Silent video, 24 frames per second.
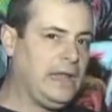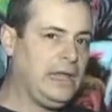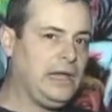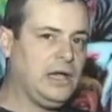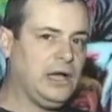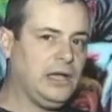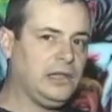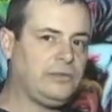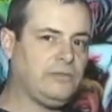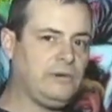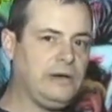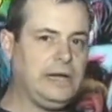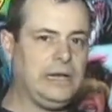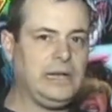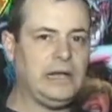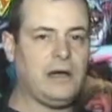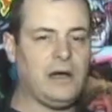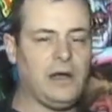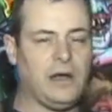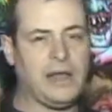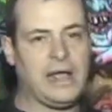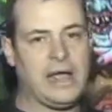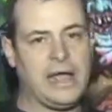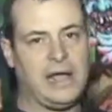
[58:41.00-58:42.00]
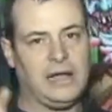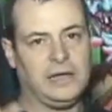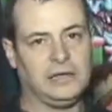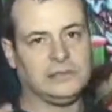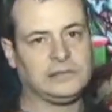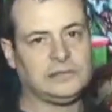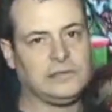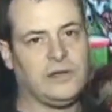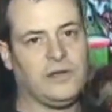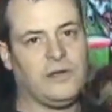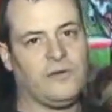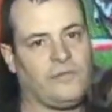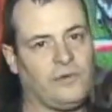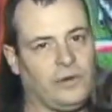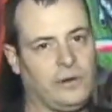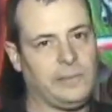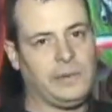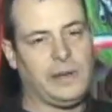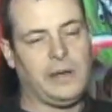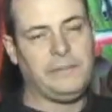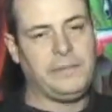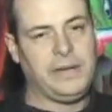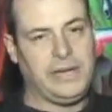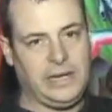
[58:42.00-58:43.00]
good 3D haunted house from
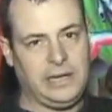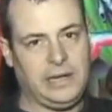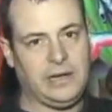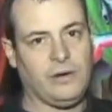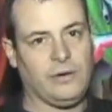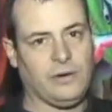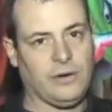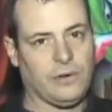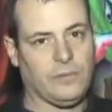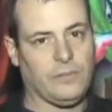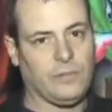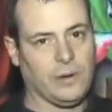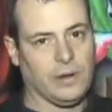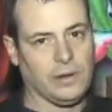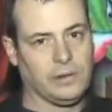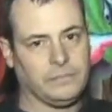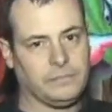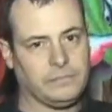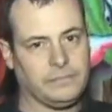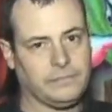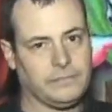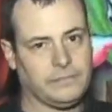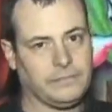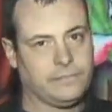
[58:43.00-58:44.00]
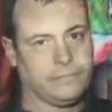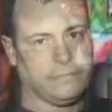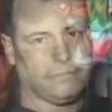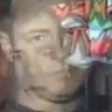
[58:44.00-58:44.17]
a mediocre one.